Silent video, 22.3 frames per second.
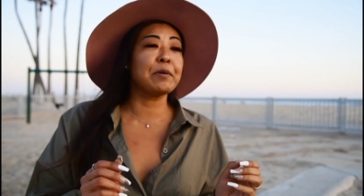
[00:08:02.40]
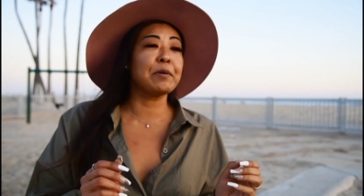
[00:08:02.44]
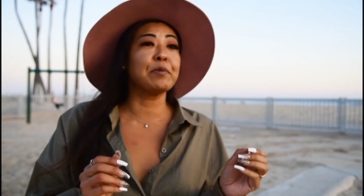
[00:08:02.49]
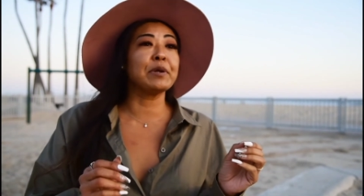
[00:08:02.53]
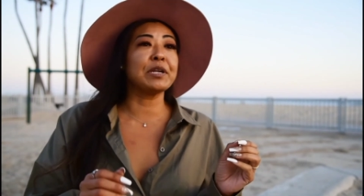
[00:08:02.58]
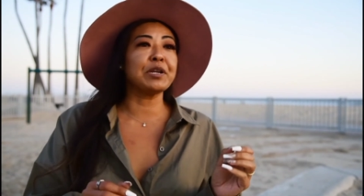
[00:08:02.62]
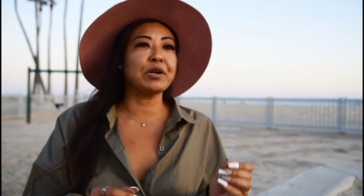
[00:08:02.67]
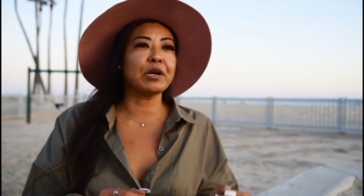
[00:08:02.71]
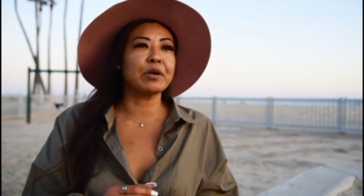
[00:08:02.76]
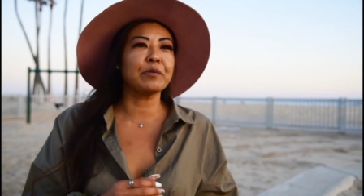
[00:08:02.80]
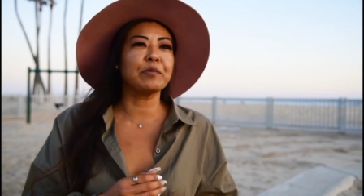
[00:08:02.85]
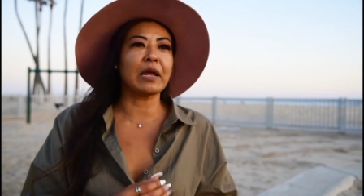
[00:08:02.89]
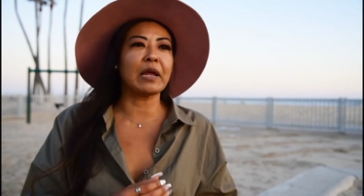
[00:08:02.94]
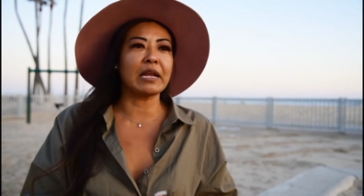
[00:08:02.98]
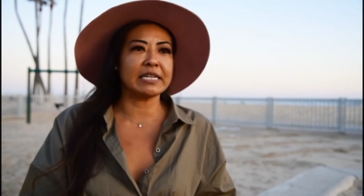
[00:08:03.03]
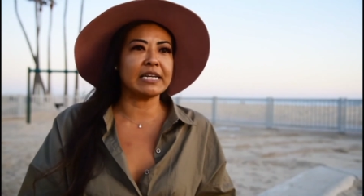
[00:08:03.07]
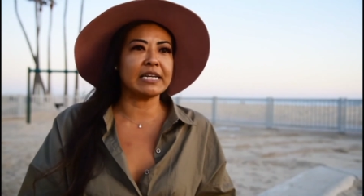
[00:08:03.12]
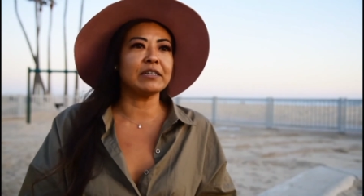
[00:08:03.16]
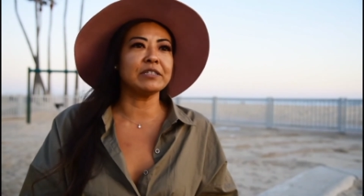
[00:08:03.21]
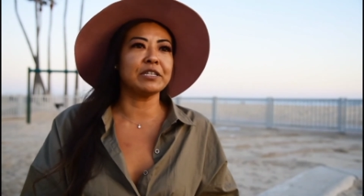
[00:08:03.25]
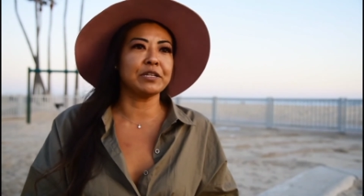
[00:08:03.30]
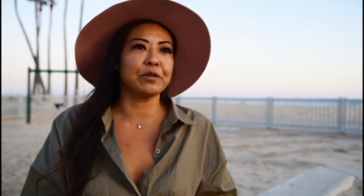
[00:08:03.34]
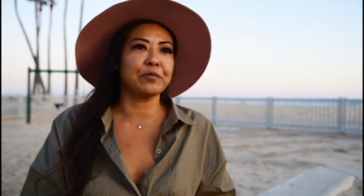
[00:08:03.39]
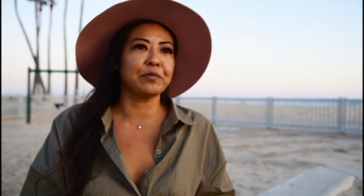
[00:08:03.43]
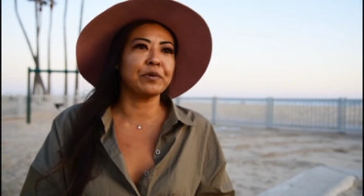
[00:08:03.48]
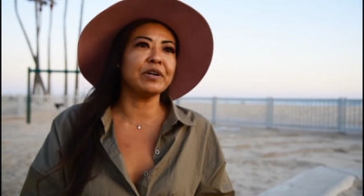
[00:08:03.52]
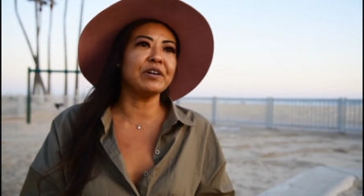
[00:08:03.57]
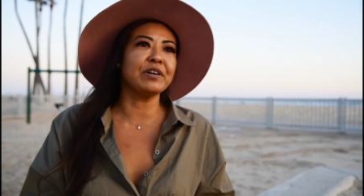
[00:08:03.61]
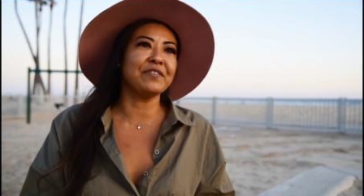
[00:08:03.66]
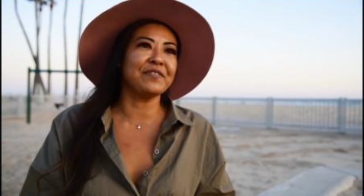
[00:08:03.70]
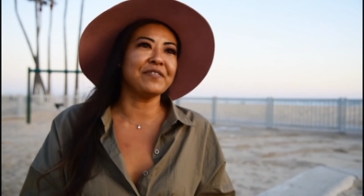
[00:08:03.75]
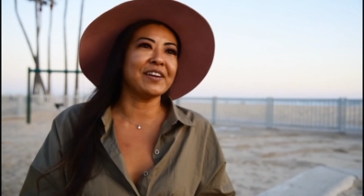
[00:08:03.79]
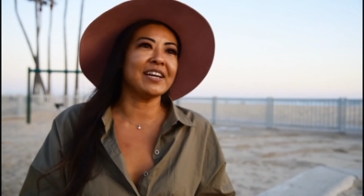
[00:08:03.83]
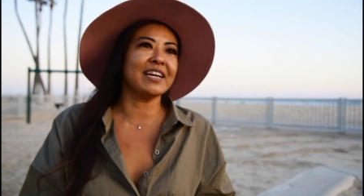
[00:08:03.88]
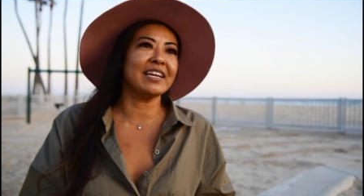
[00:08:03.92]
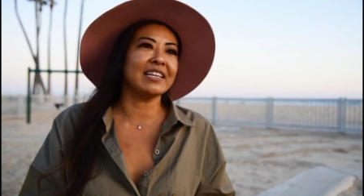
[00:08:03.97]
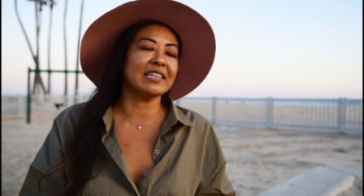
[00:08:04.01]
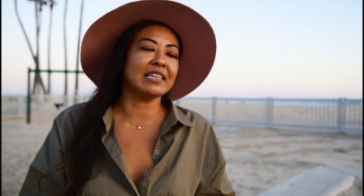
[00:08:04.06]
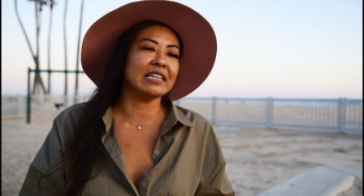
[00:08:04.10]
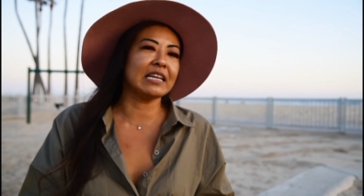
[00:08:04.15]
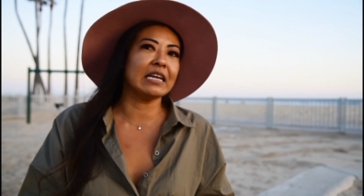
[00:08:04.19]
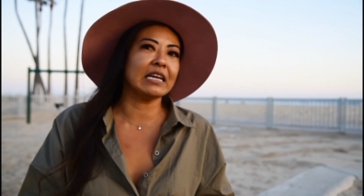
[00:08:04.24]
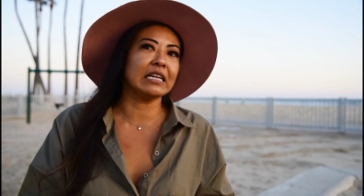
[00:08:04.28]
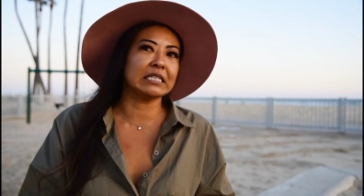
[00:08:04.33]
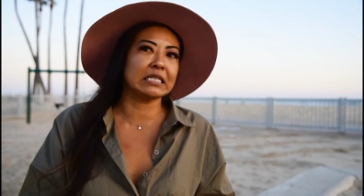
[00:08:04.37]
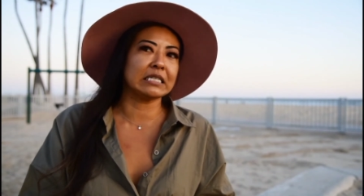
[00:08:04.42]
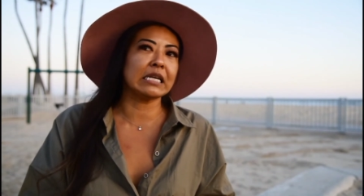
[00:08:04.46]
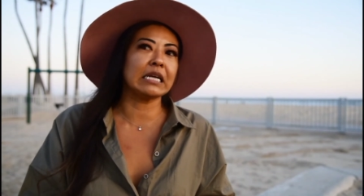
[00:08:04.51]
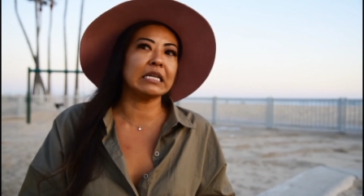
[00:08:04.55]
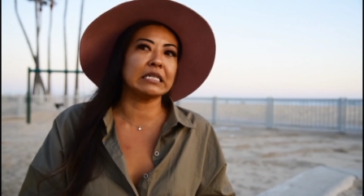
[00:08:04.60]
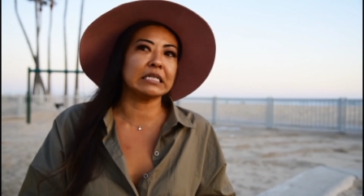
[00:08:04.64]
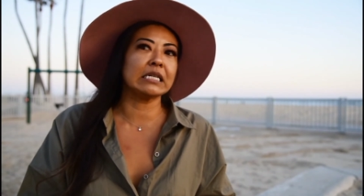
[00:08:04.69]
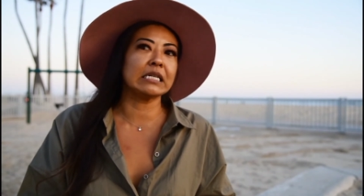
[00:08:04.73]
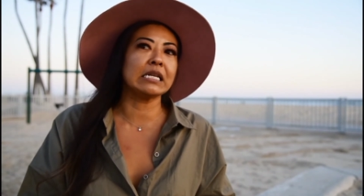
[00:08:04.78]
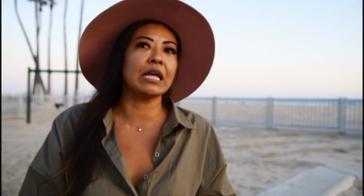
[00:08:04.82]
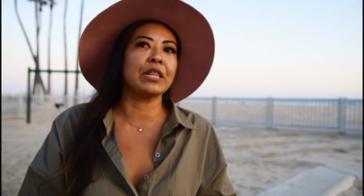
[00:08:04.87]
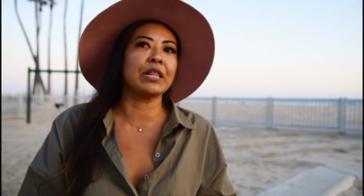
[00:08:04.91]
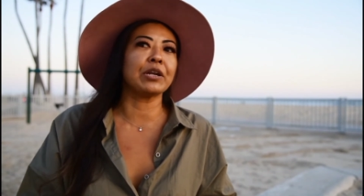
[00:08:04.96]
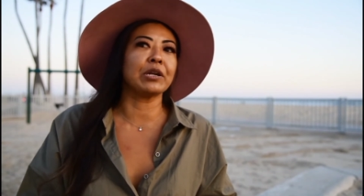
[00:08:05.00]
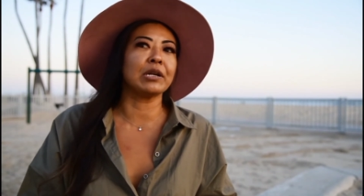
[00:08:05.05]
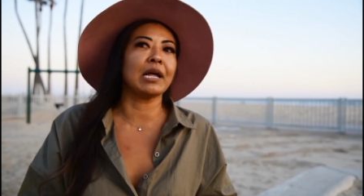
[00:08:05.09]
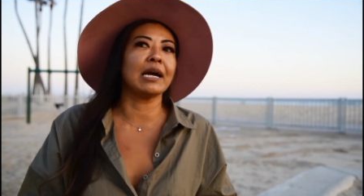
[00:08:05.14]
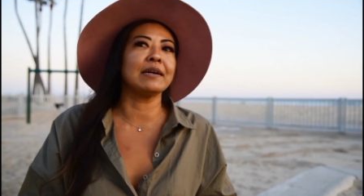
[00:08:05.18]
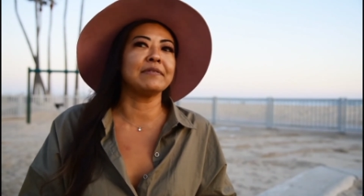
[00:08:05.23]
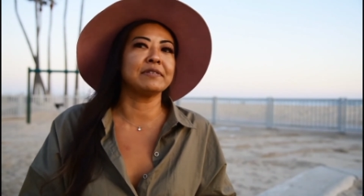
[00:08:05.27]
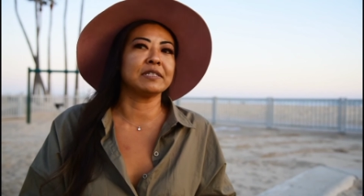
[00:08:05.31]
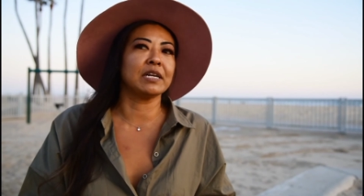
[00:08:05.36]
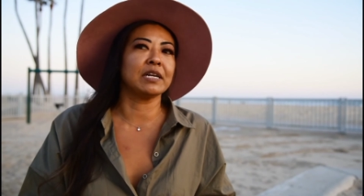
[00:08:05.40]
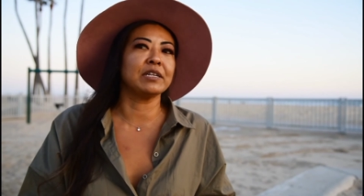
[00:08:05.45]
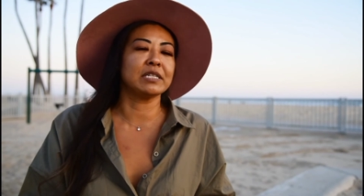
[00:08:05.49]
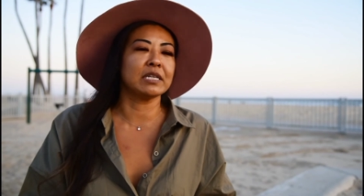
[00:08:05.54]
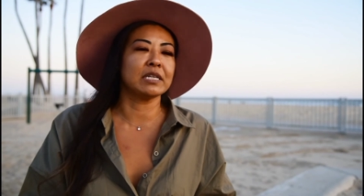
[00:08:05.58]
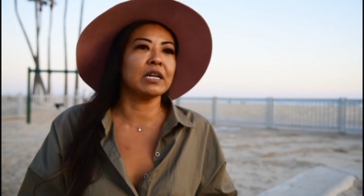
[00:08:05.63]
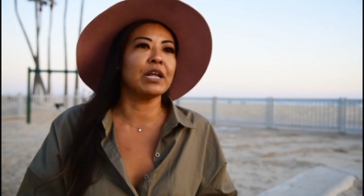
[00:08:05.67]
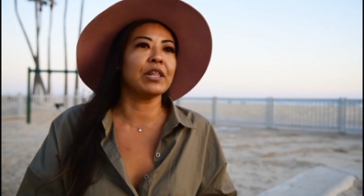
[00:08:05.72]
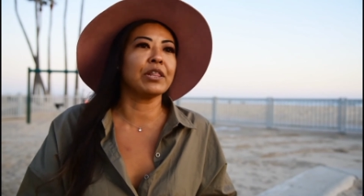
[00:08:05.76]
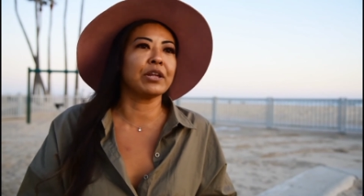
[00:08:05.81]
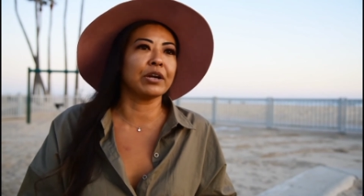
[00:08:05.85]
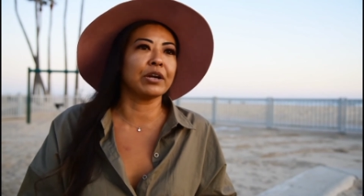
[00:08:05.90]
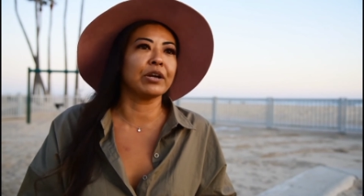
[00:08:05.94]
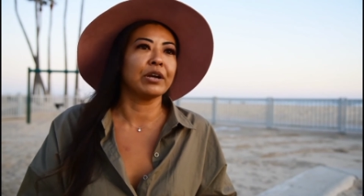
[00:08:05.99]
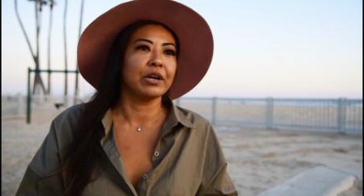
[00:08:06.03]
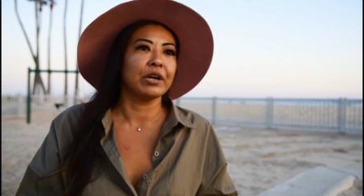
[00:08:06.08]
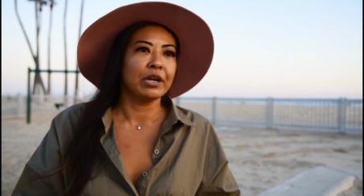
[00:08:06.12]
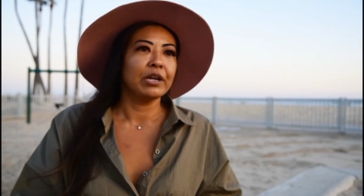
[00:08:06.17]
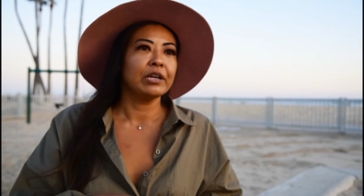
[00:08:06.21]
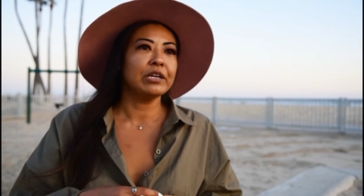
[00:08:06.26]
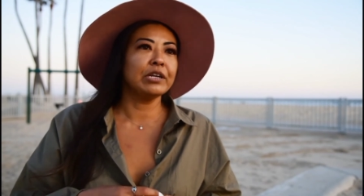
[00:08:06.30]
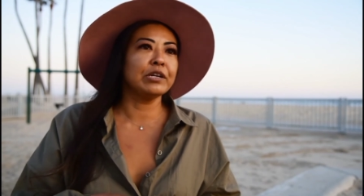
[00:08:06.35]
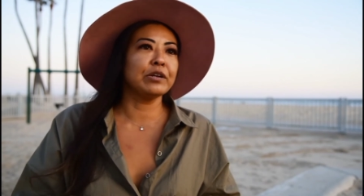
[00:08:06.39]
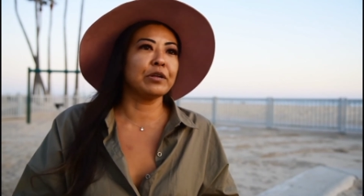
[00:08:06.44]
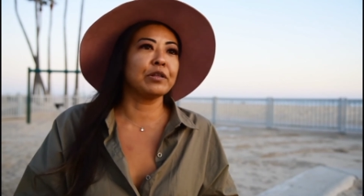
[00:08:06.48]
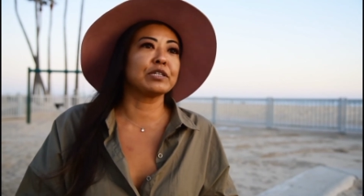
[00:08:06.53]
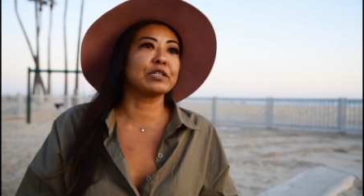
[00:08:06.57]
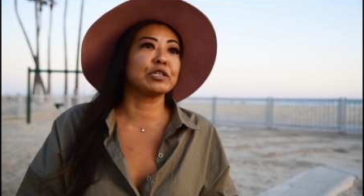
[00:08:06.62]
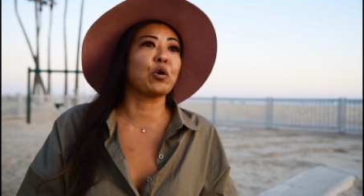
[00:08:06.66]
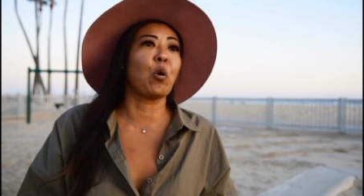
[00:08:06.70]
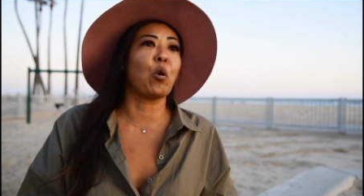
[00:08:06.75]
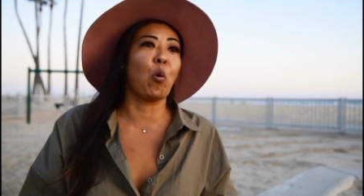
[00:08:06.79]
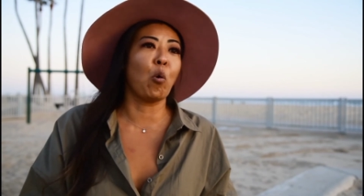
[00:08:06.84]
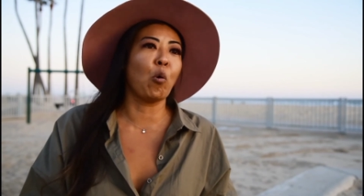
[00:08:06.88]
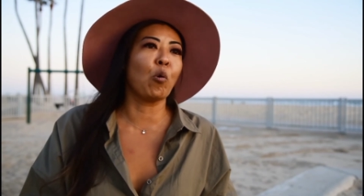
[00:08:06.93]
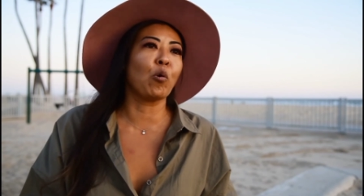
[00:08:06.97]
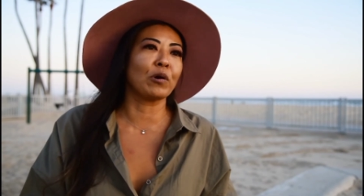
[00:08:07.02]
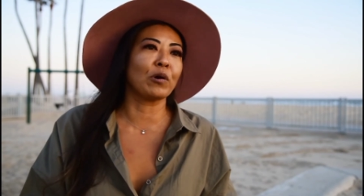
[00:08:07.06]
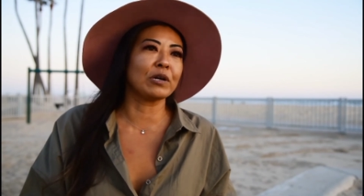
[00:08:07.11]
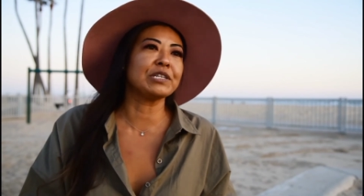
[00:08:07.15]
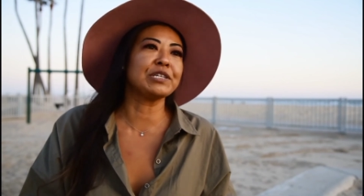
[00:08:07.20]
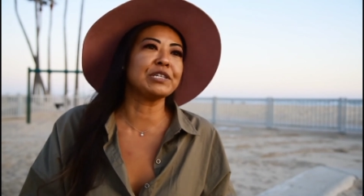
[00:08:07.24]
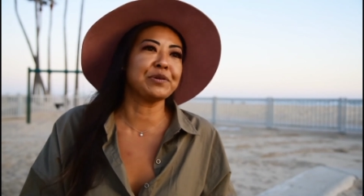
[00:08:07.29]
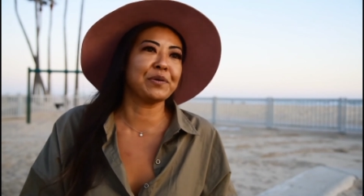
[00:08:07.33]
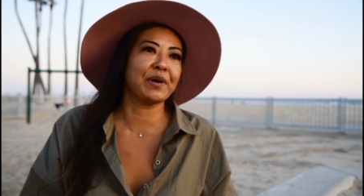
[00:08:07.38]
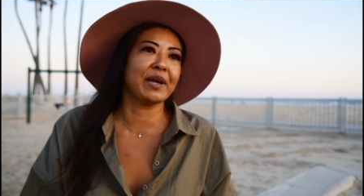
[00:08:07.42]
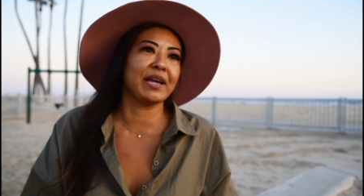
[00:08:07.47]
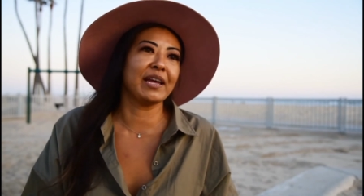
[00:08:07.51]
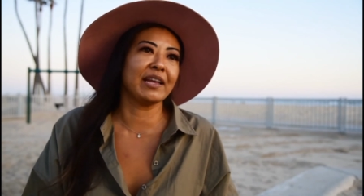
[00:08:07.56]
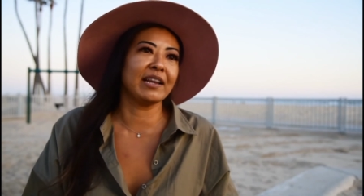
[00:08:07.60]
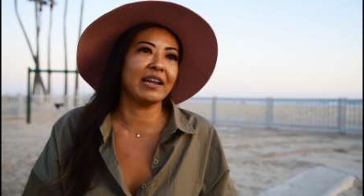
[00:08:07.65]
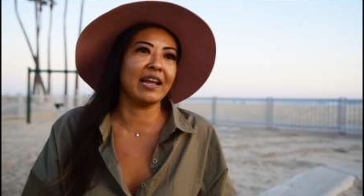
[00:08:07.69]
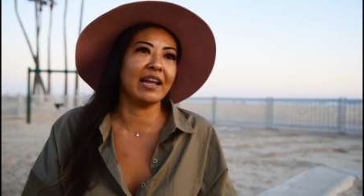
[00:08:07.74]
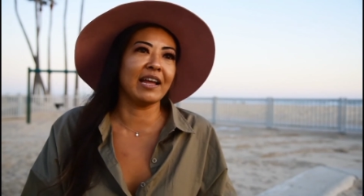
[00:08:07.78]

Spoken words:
But when you can get down to the real of it, it's another lifestyle. It's another, there's a core to it.